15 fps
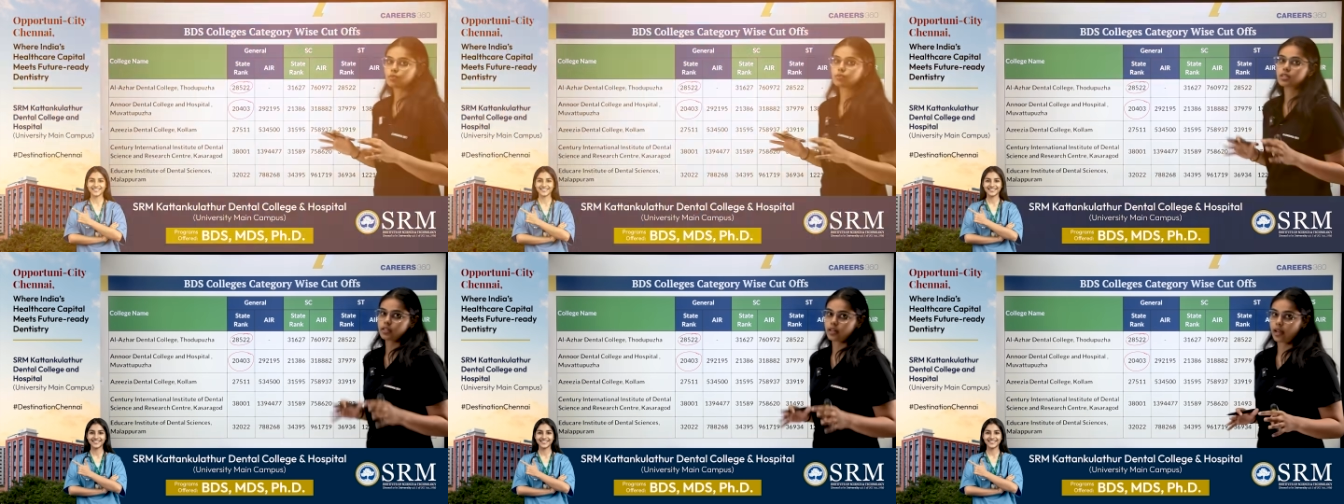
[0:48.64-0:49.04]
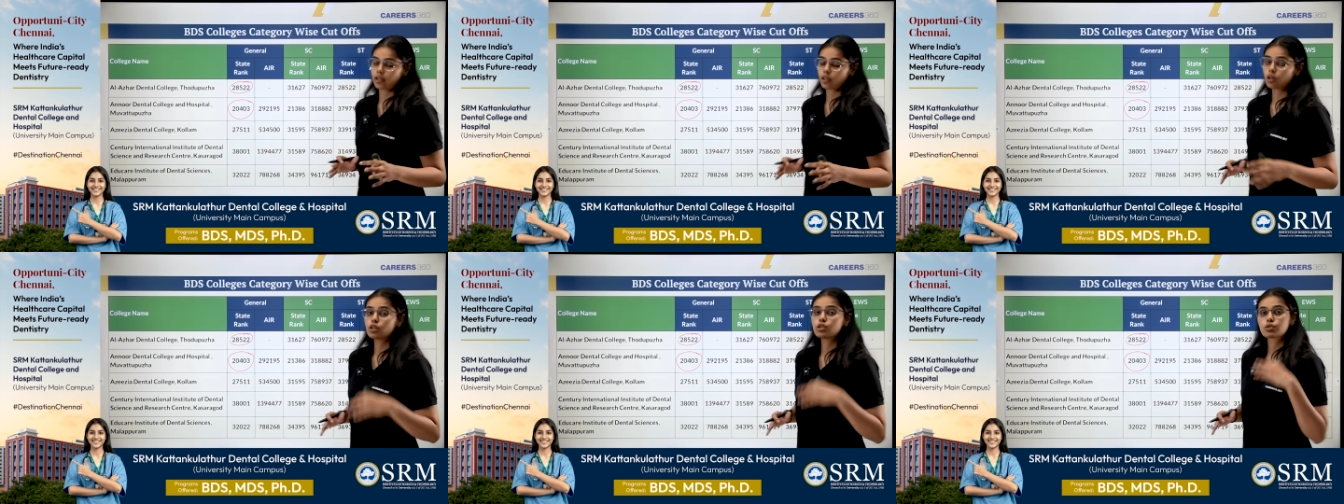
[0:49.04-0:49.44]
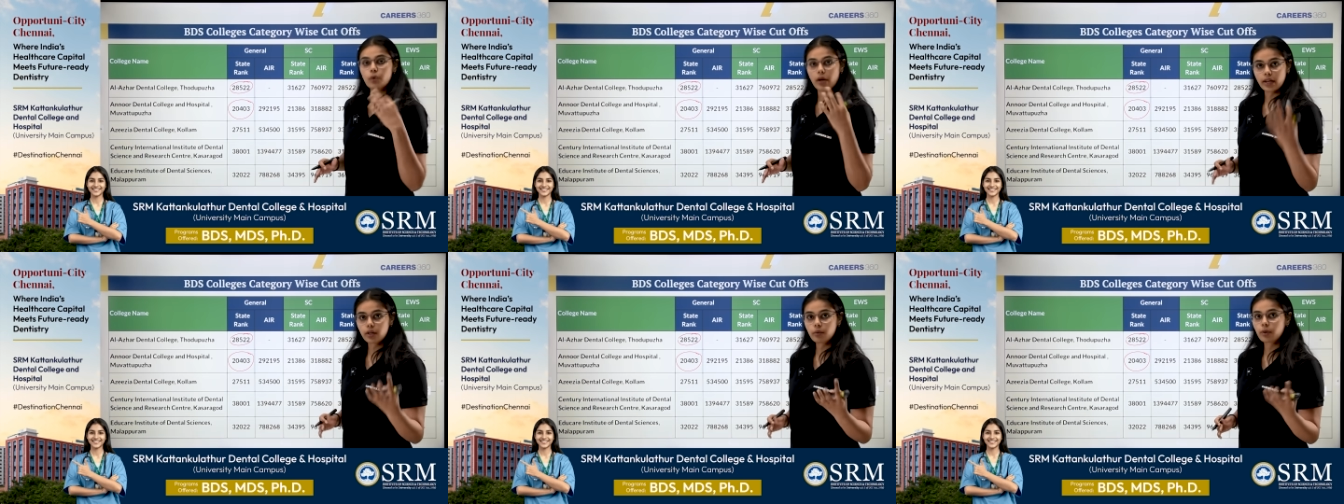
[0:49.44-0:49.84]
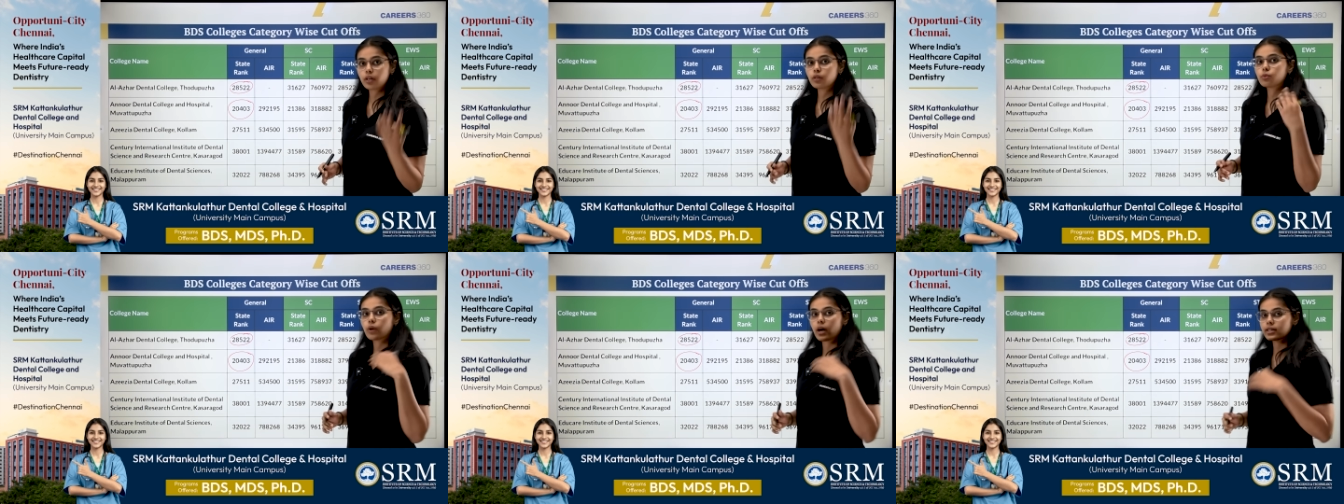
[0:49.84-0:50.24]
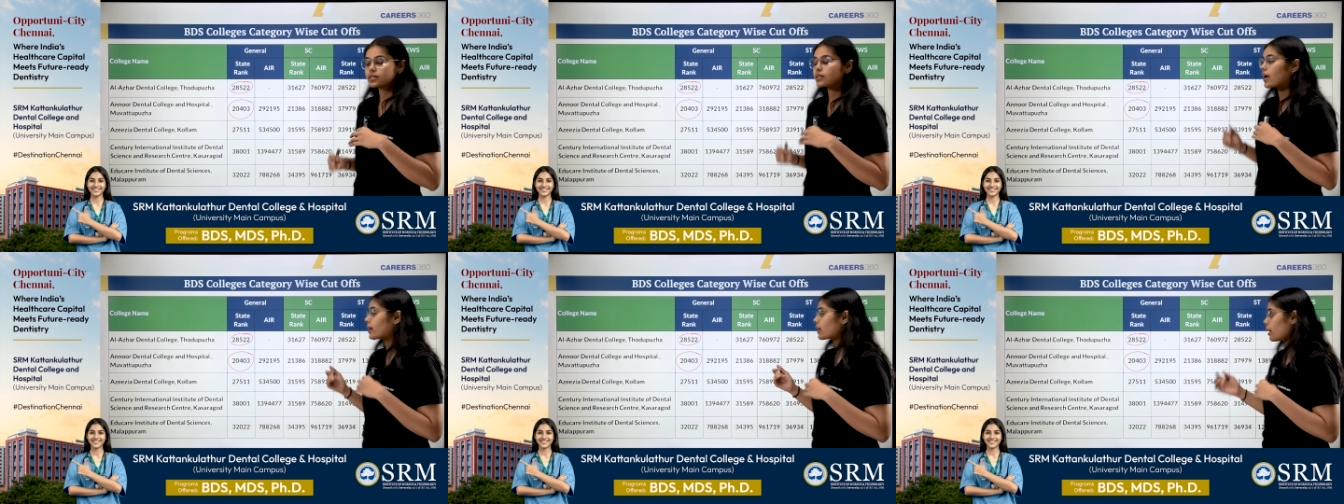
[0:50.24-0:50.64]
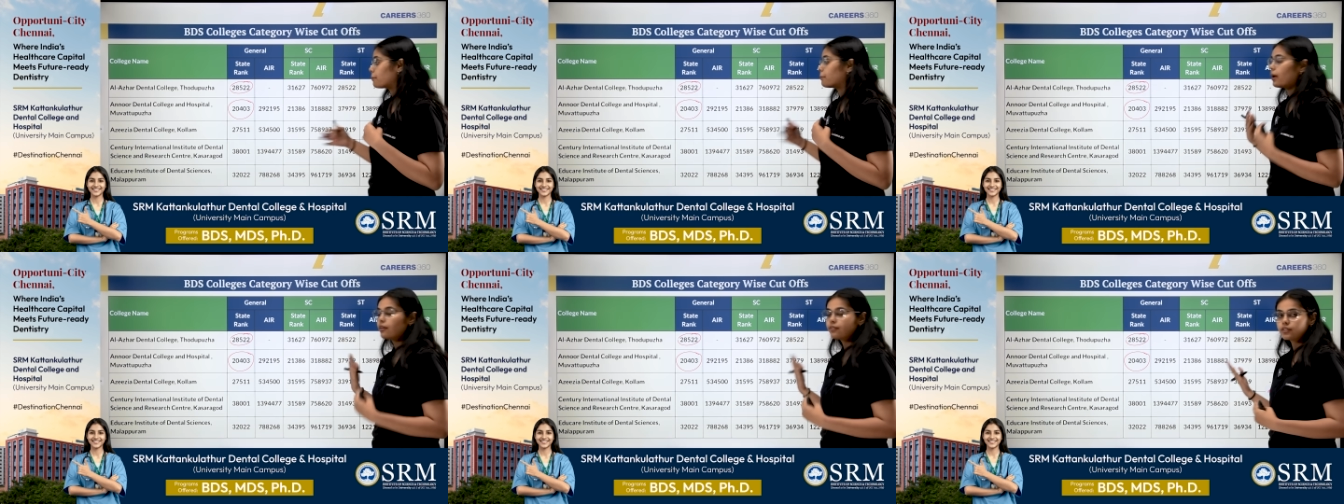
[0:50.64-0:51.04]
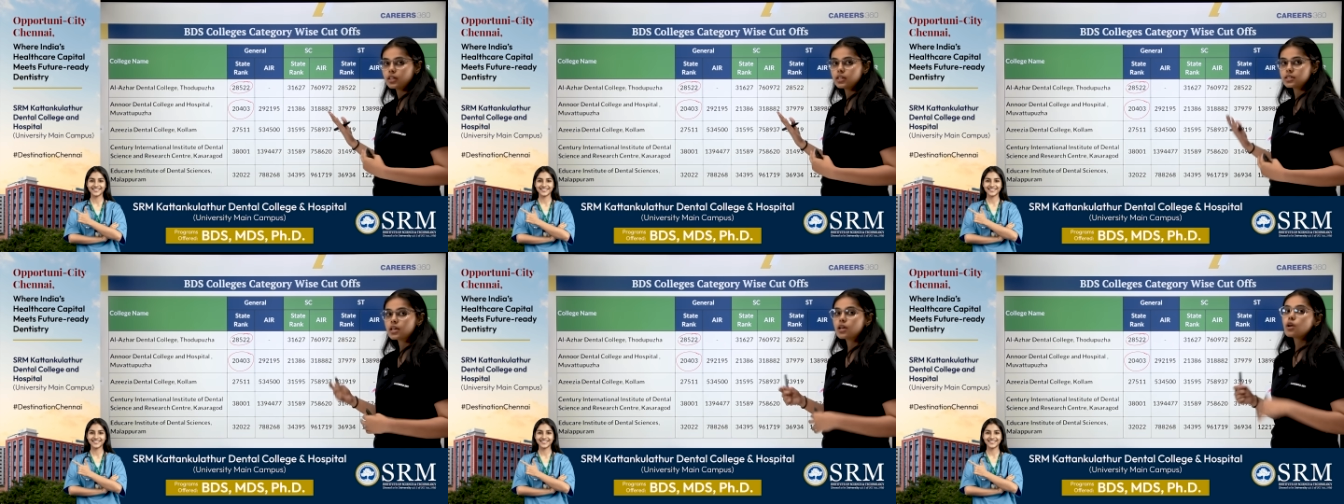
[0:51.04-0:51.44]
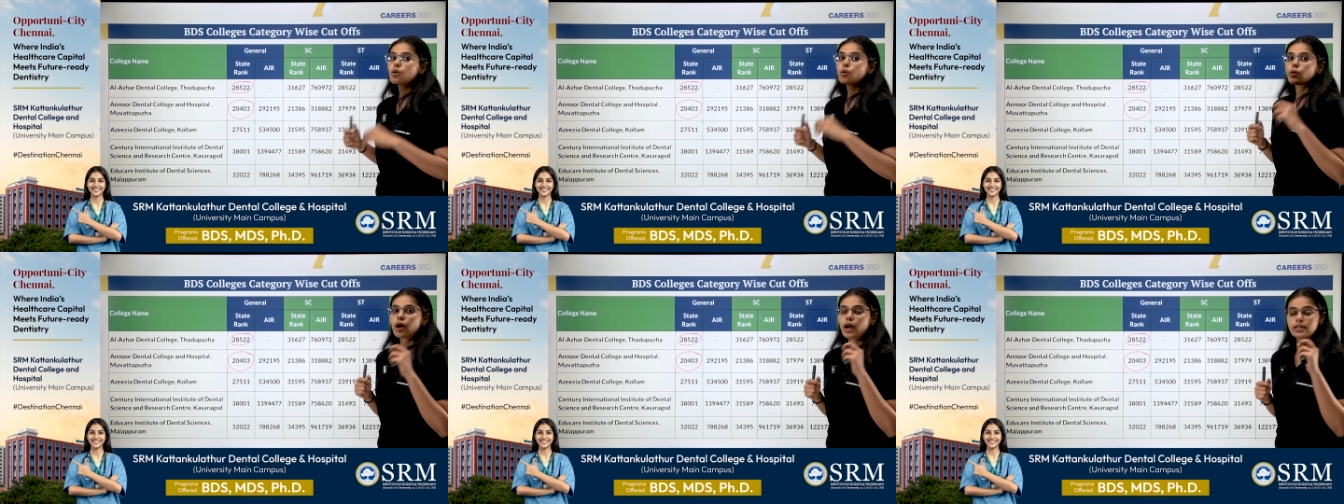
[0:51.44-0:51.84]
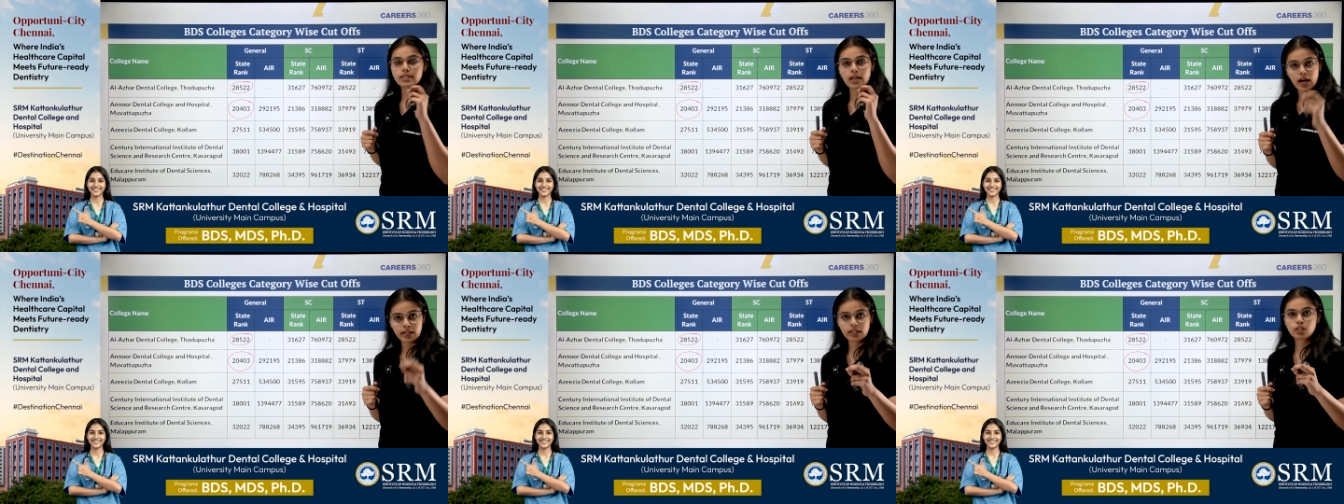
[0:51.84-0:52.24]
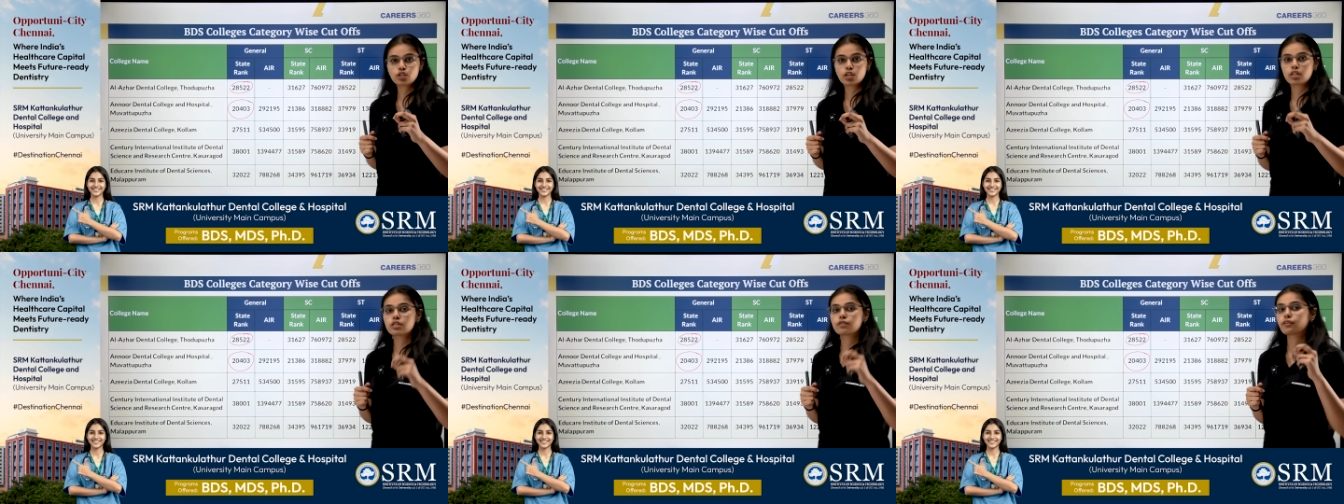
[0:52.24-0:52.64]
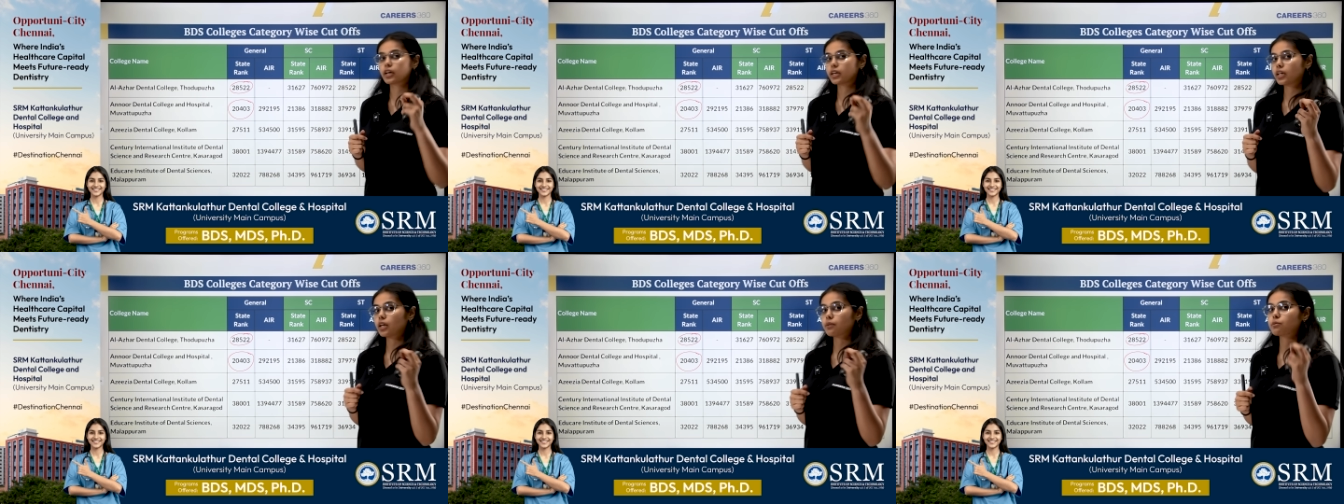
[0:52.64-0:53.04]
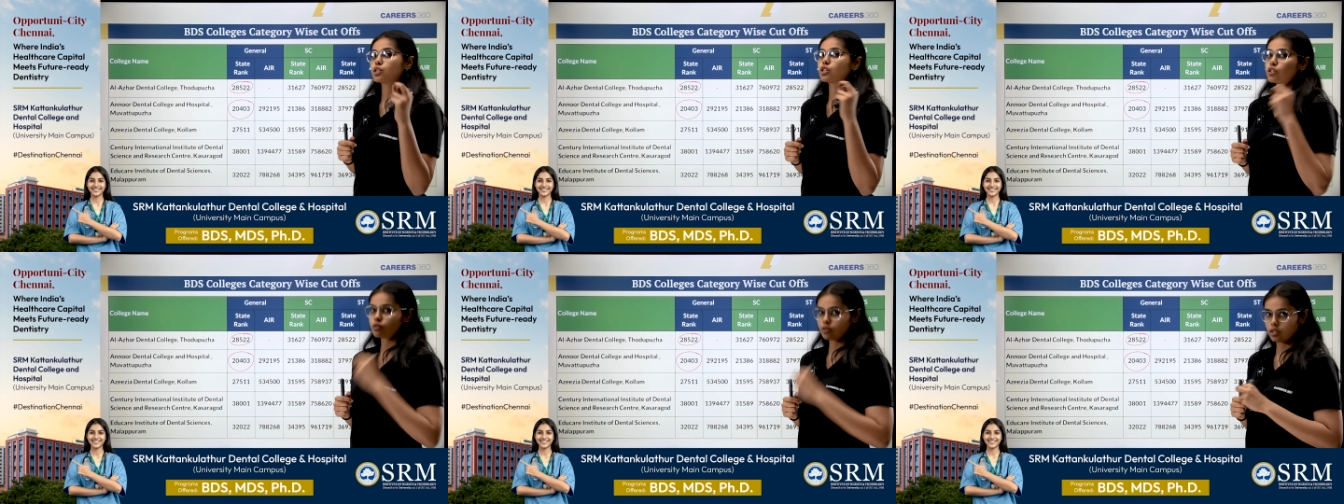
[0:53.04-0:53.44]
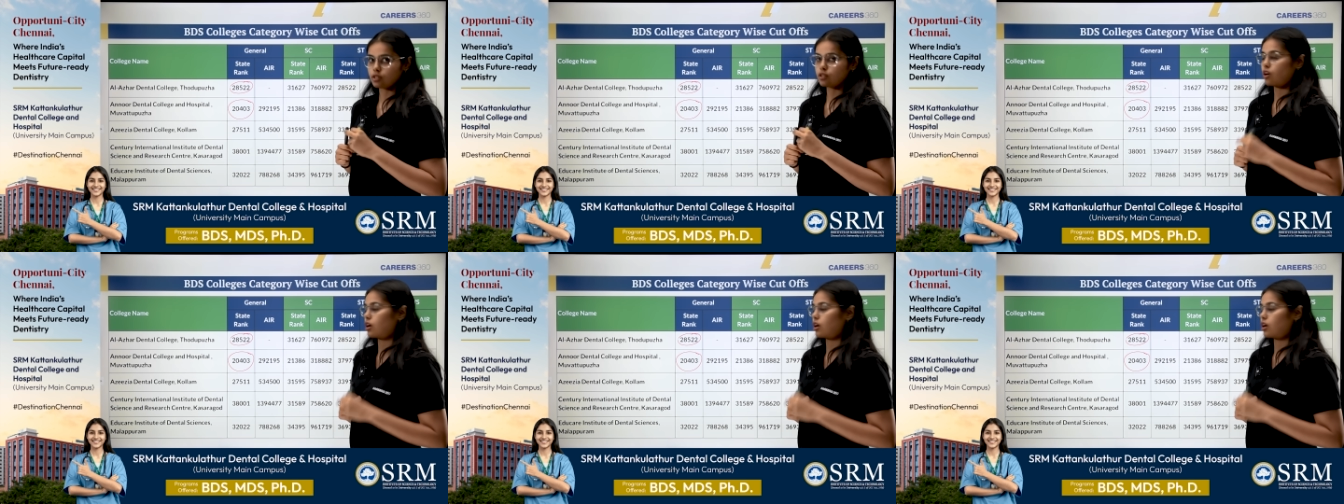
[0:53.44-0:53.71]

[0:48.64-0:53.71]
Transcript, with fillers: closing rank. So anyone who has a rank above this has a higher chance of getting admission to this